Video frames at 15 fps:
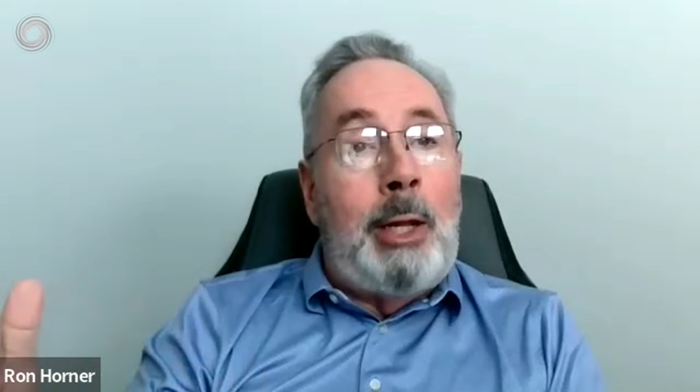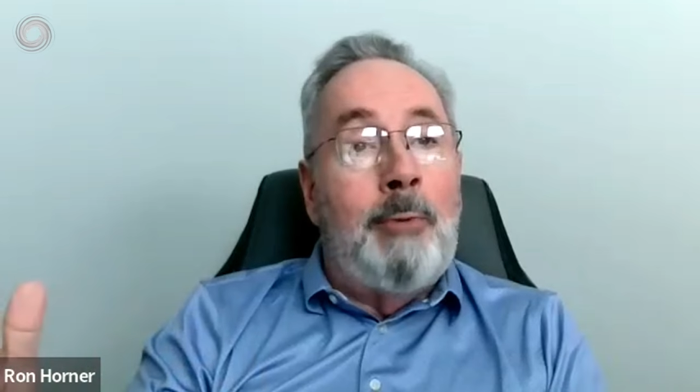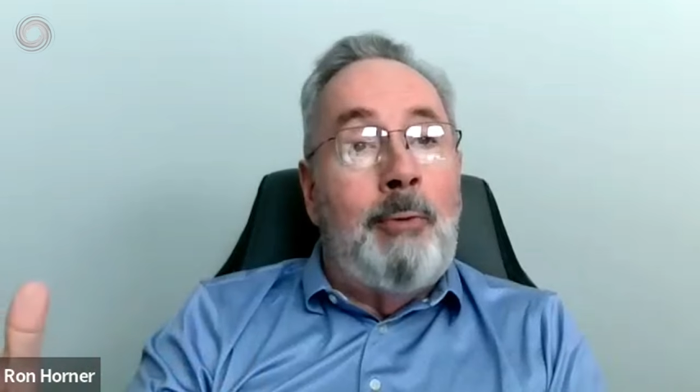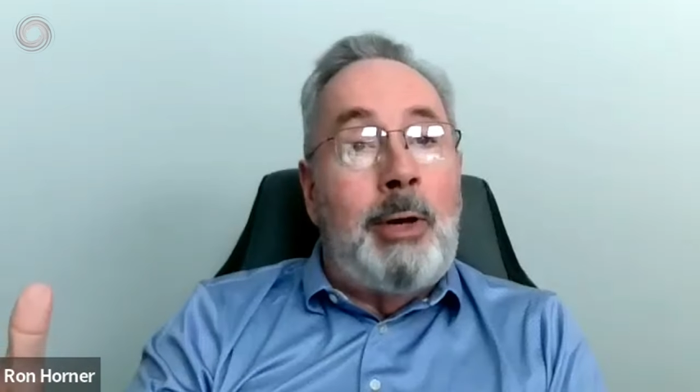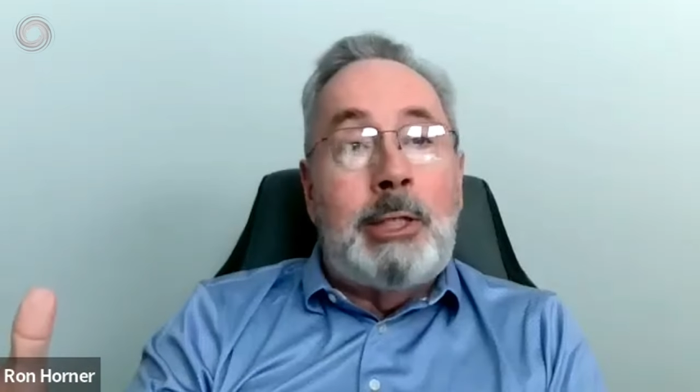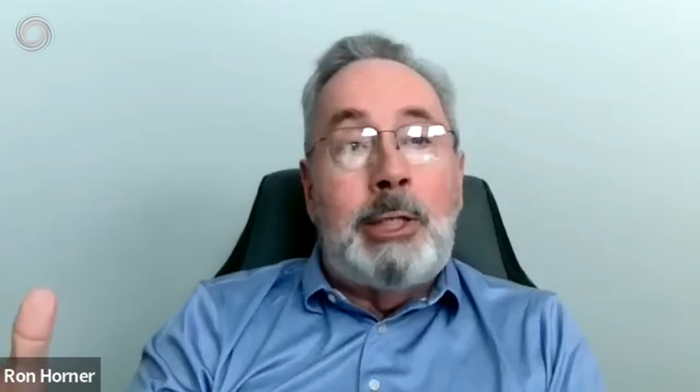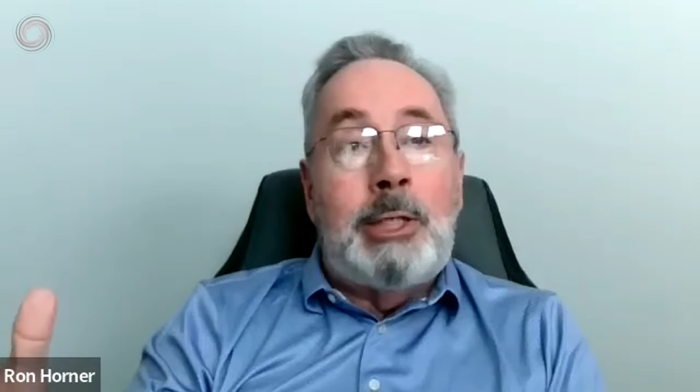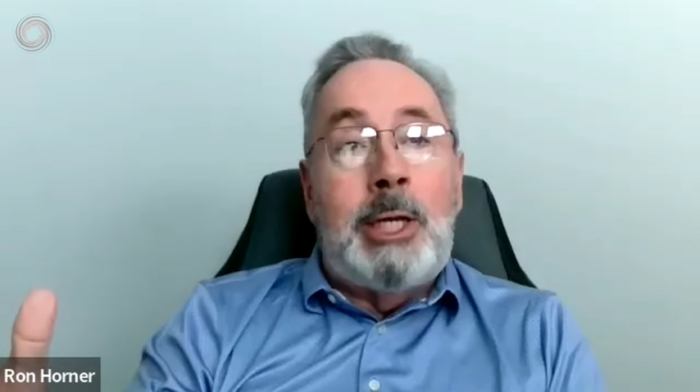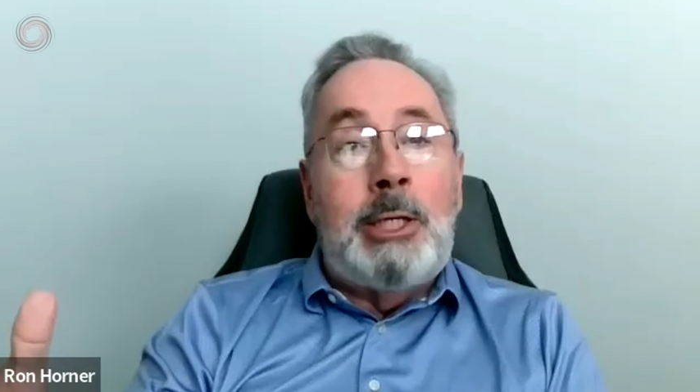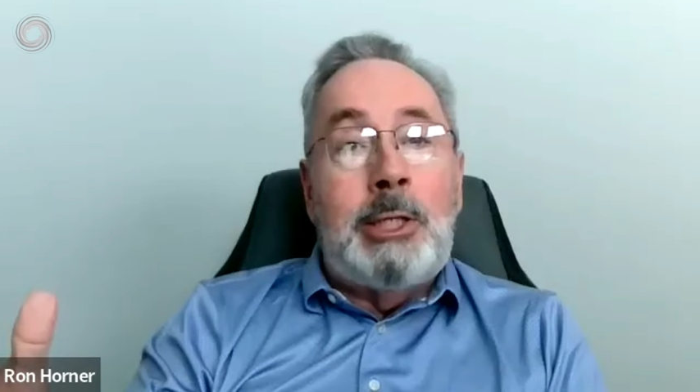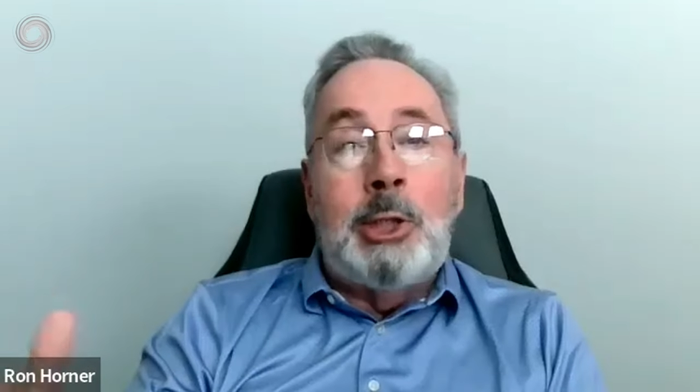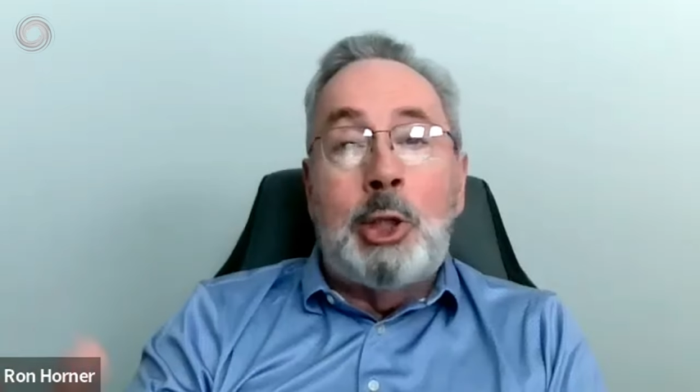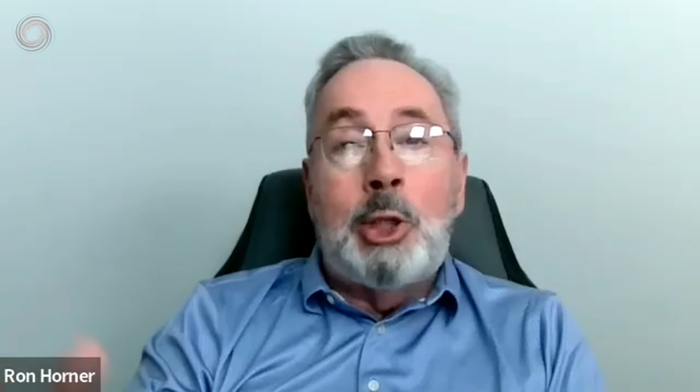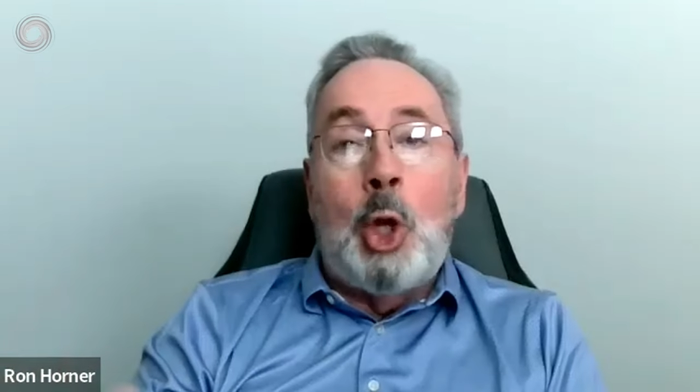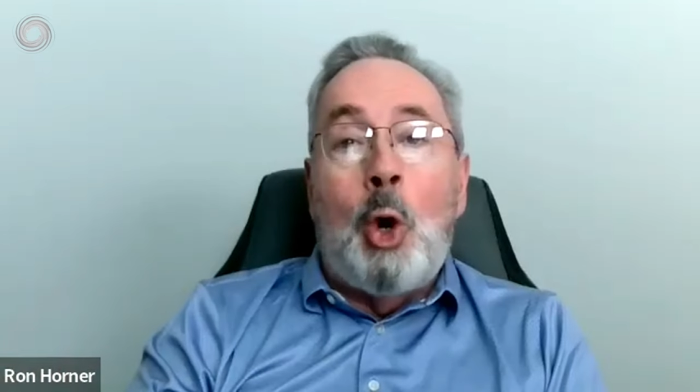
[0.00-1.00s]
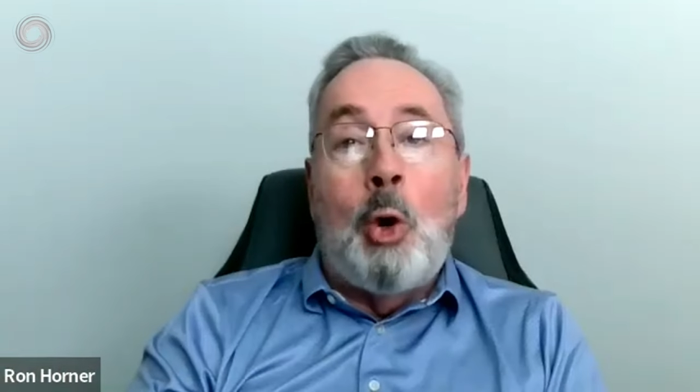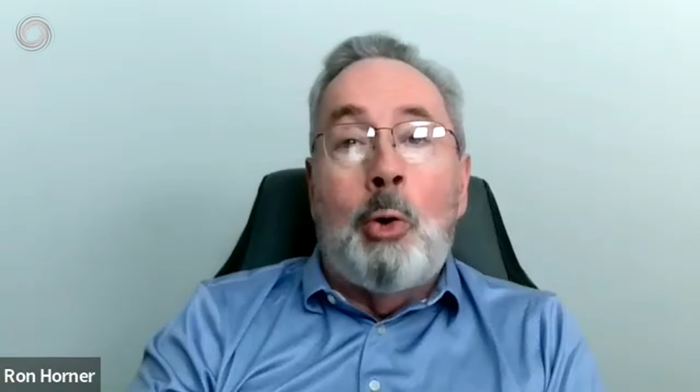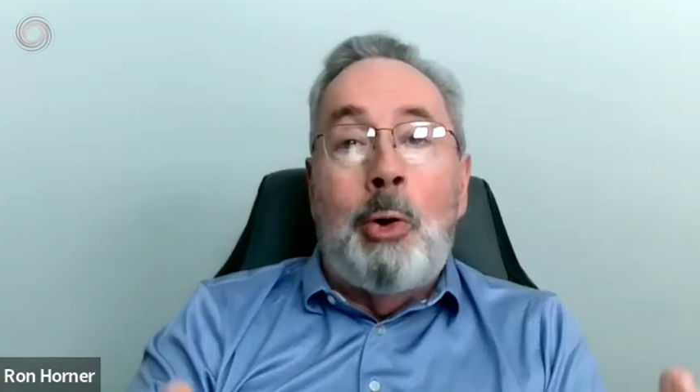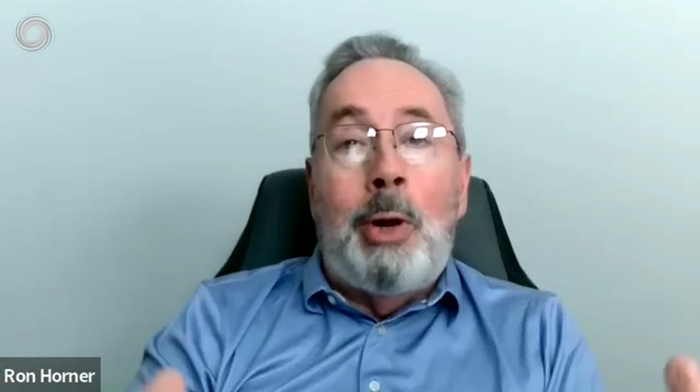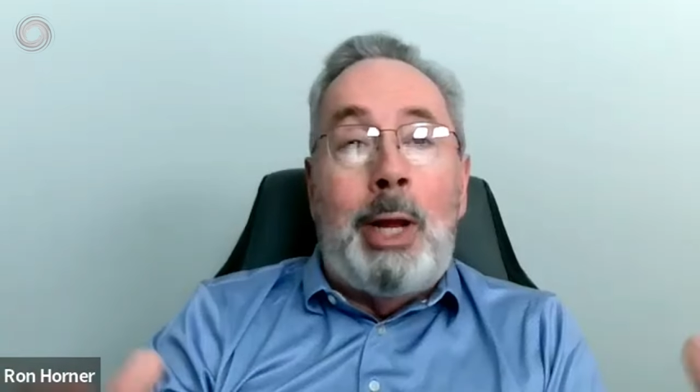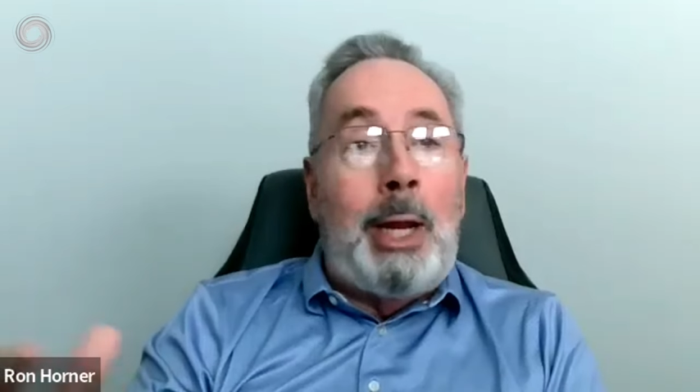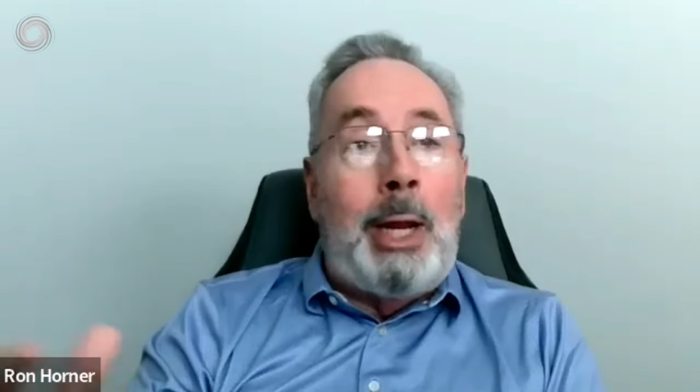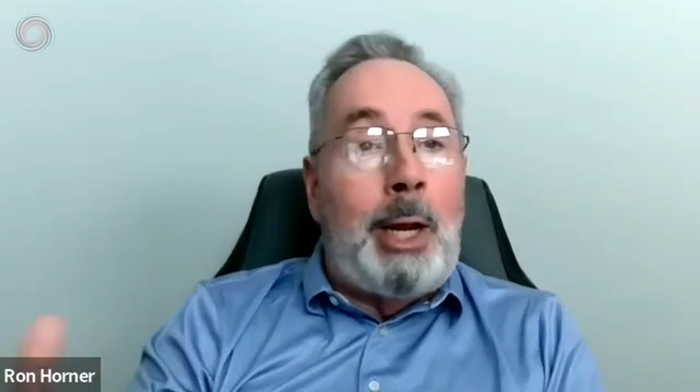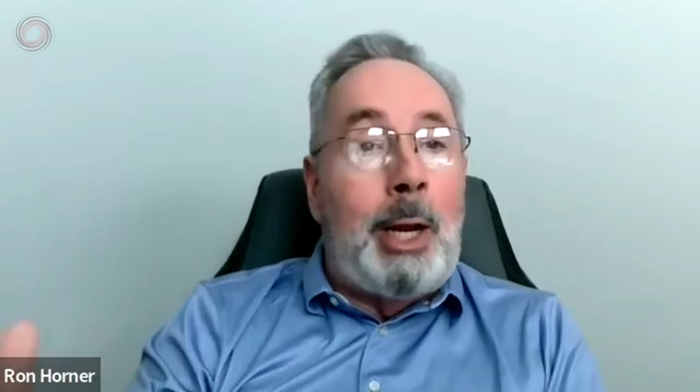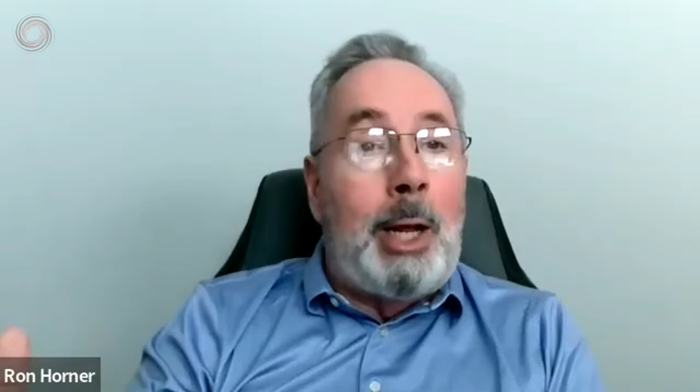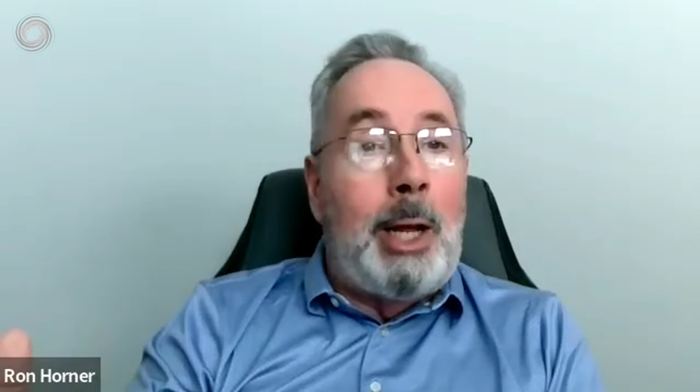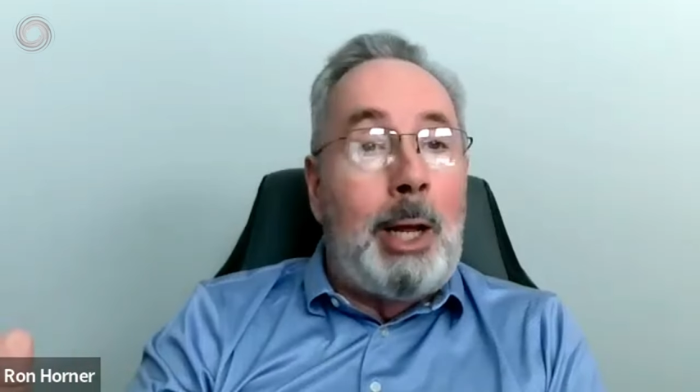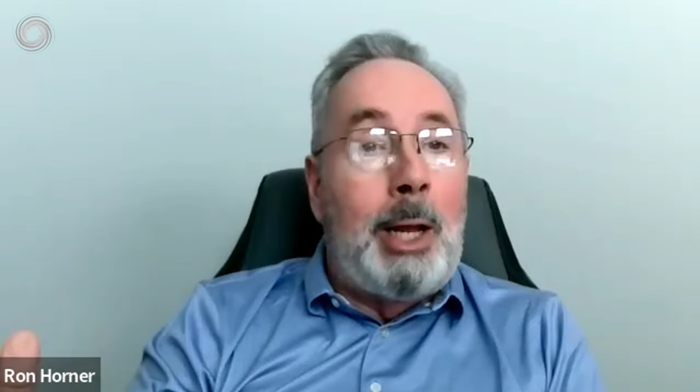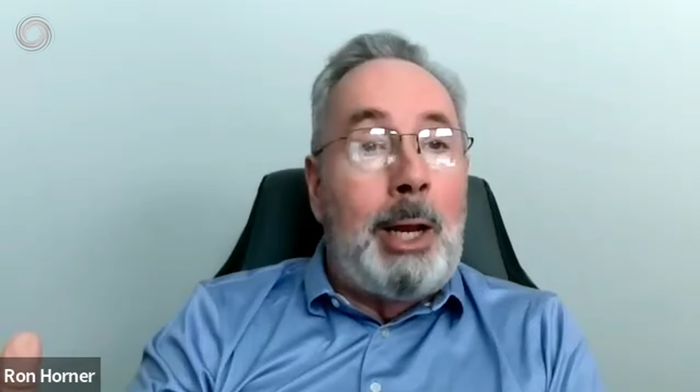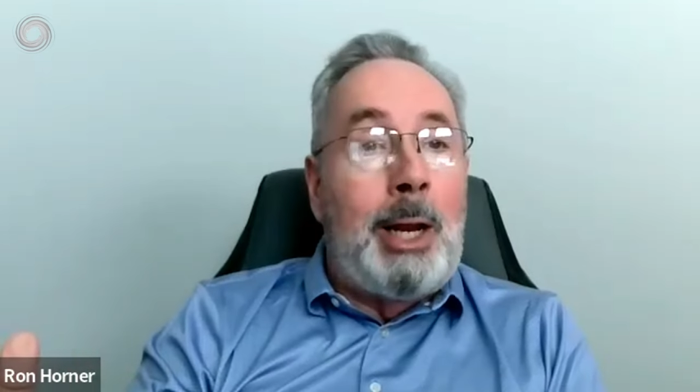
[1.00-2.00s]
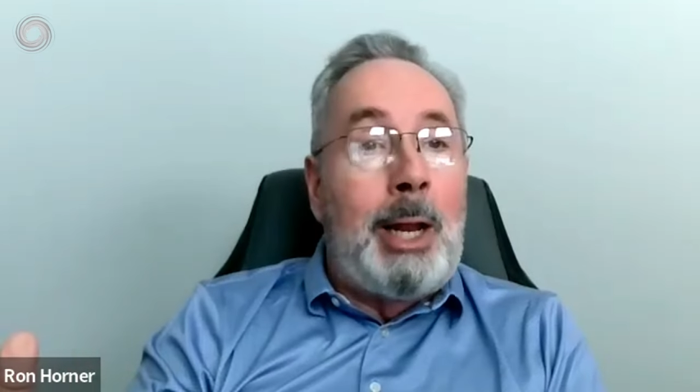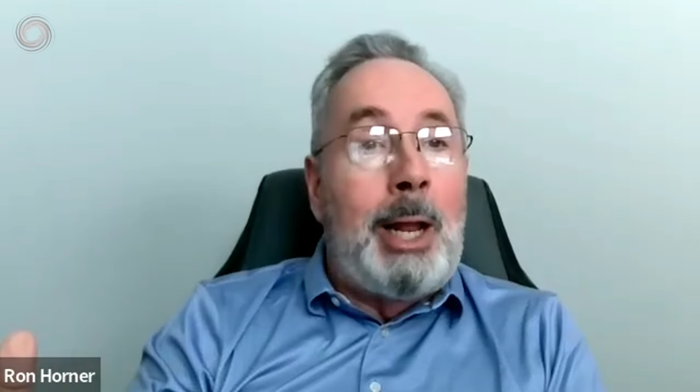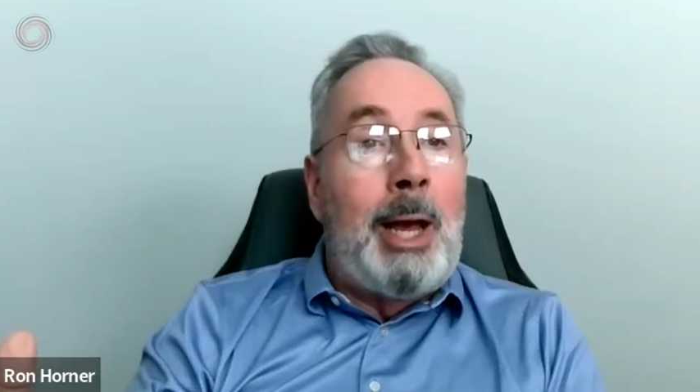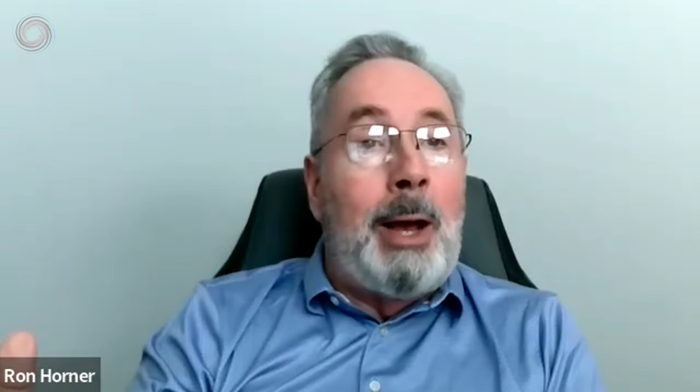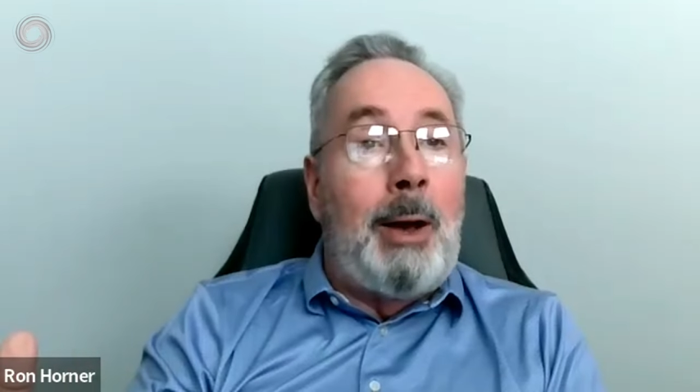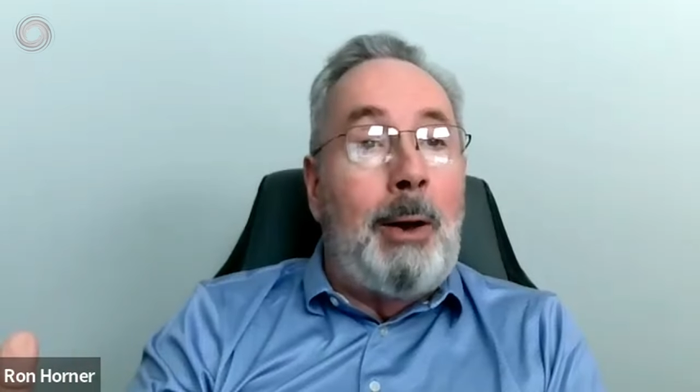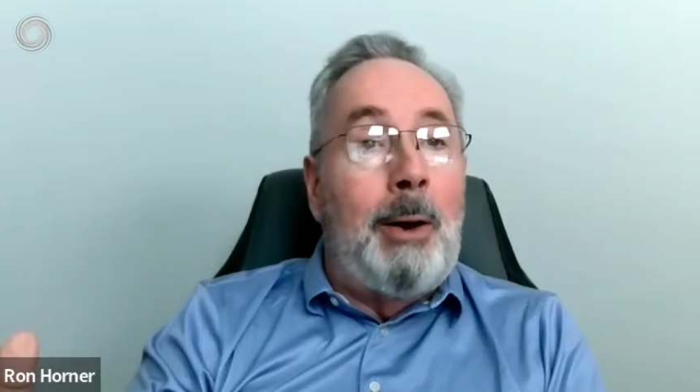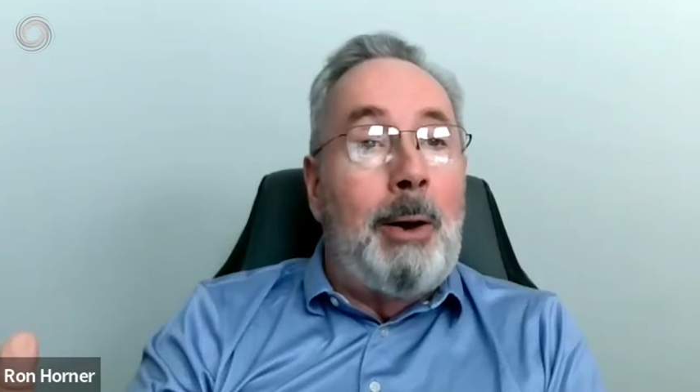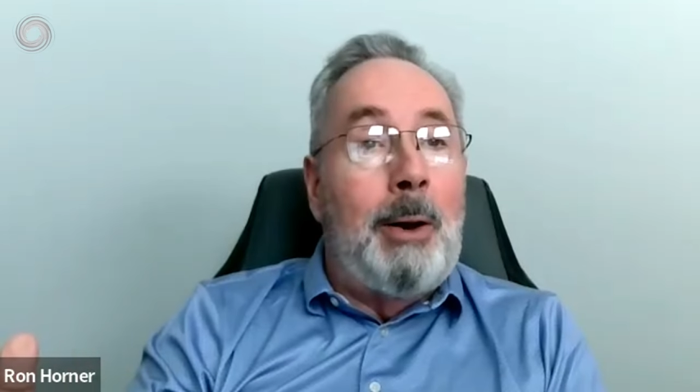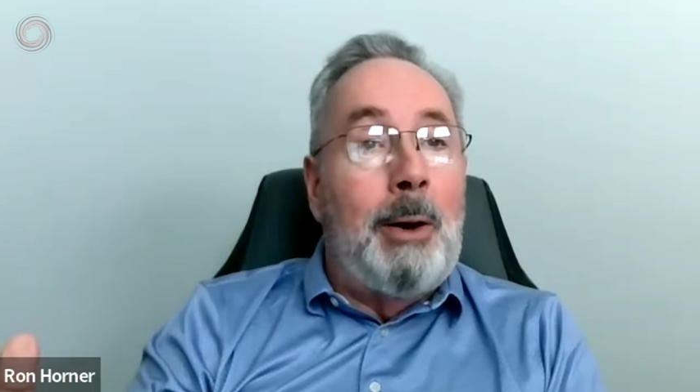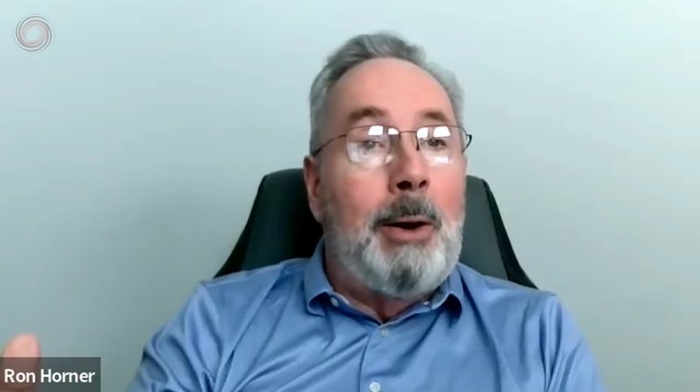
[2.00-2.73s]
The vegetation is all green now.